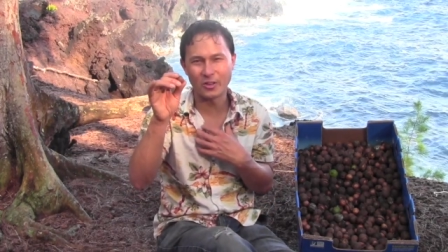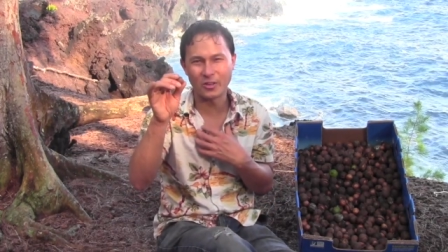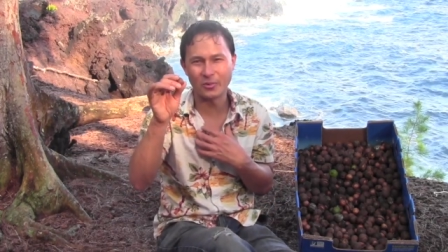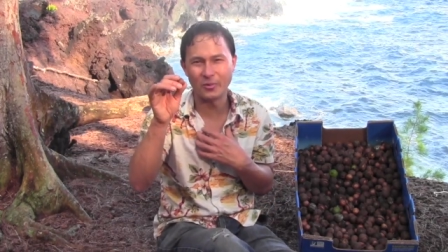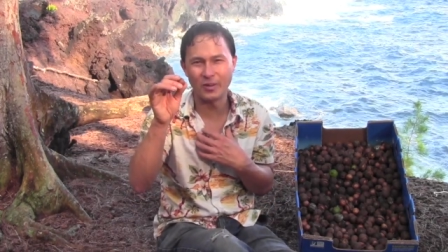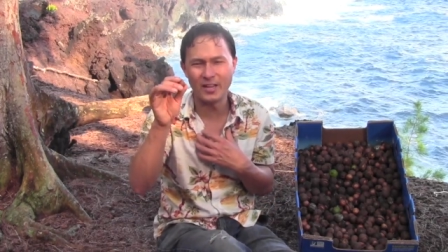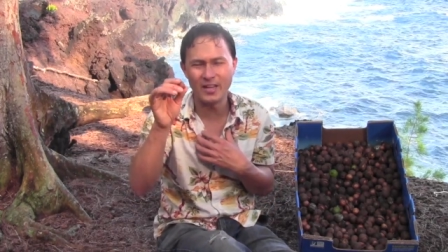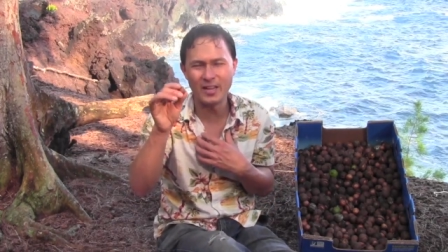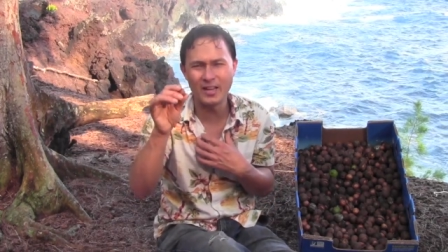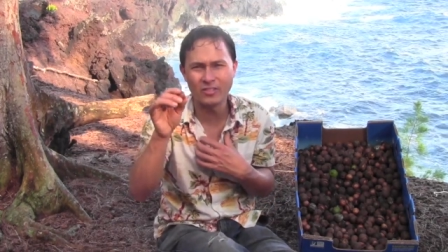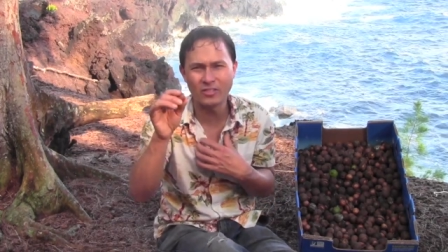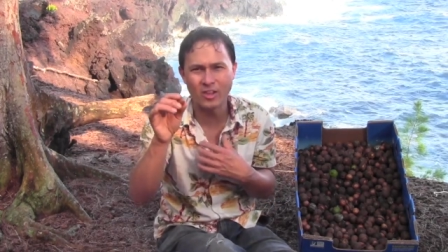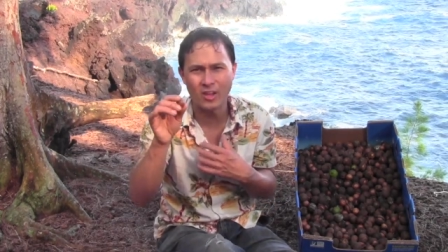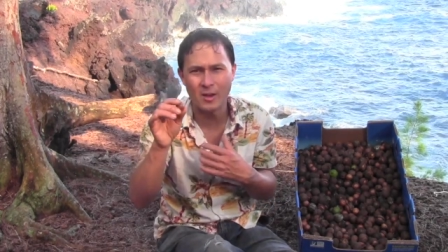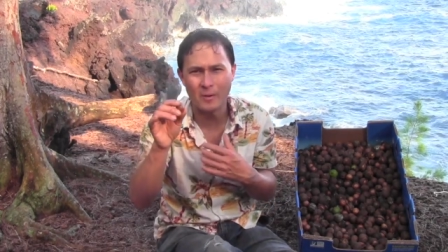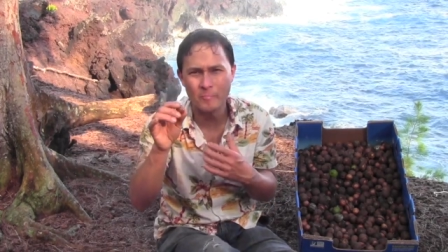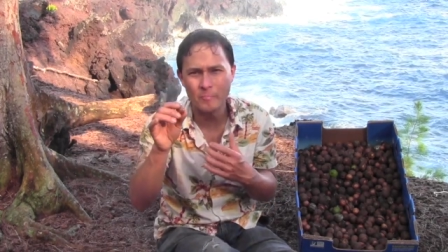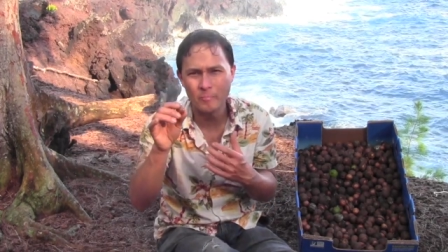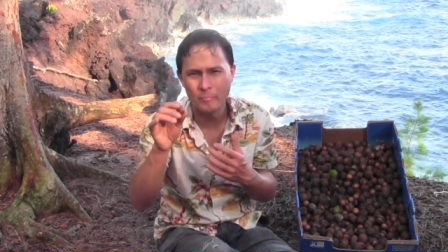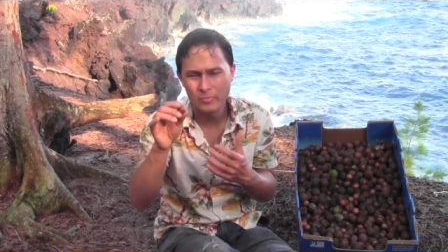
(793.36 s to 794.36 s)
once we eat
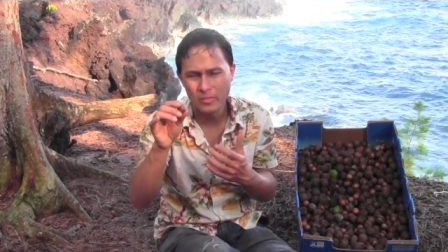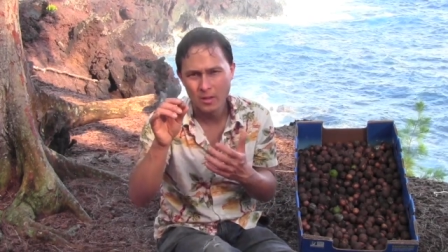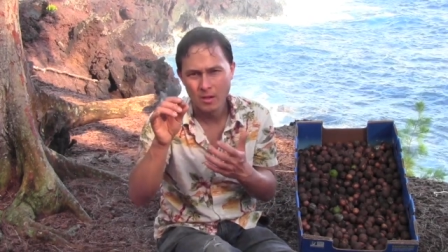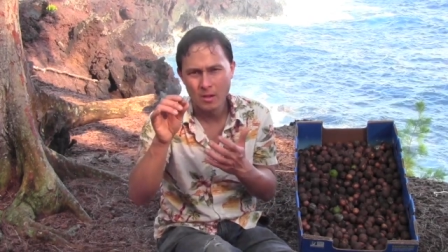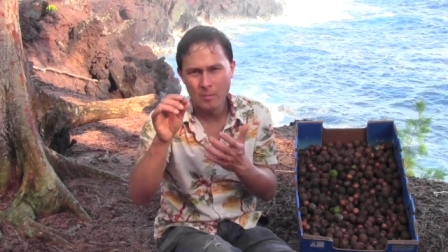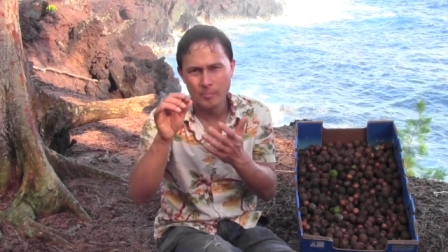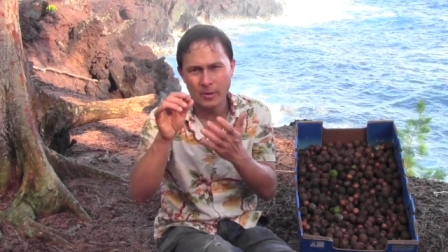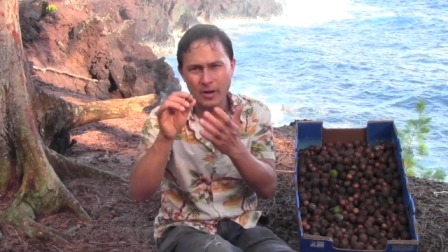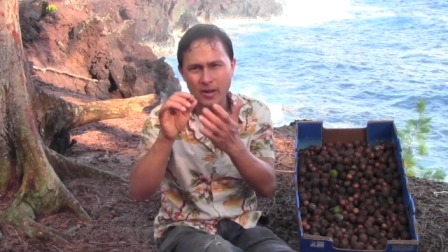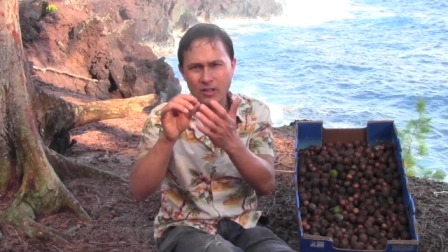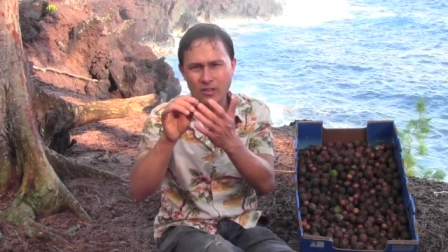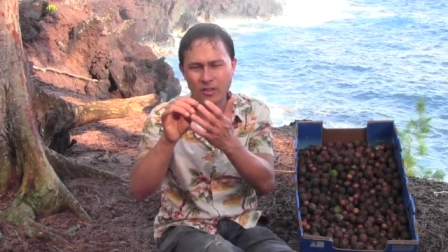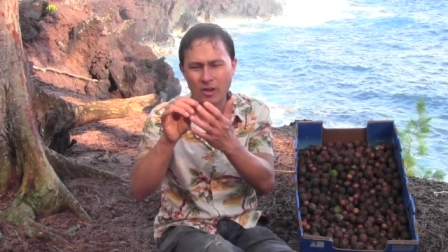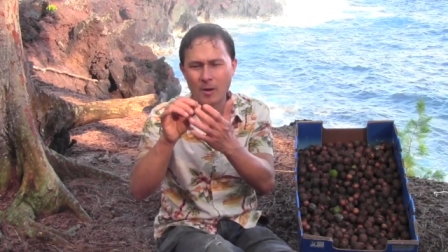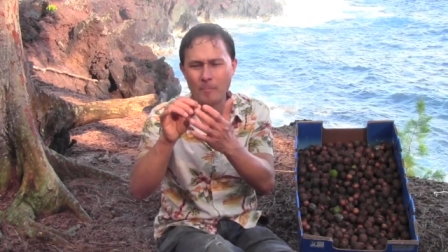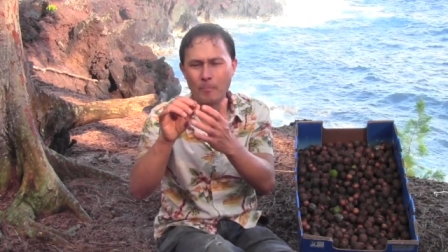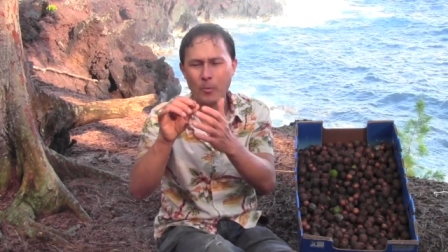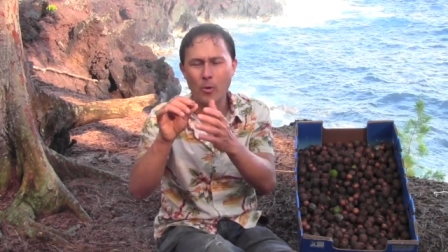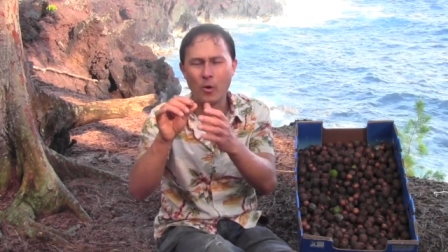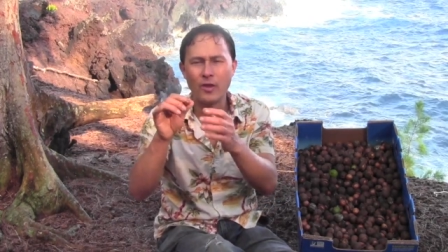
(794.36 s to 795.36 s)
them. But at
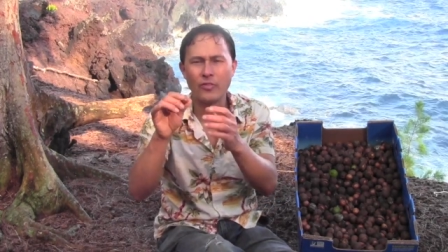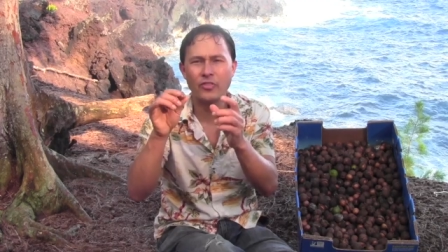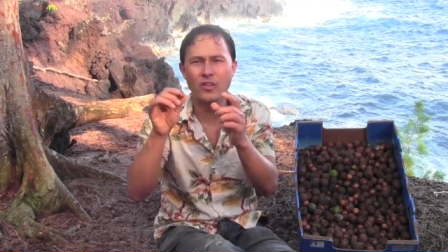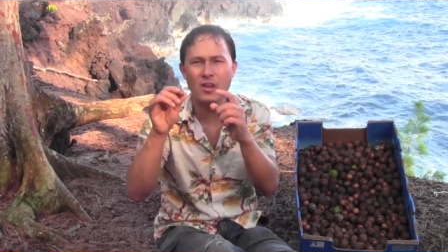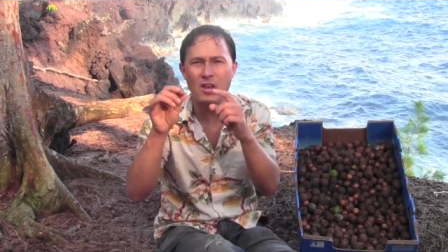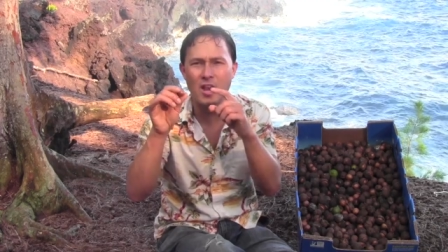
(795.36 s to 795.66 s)
some point,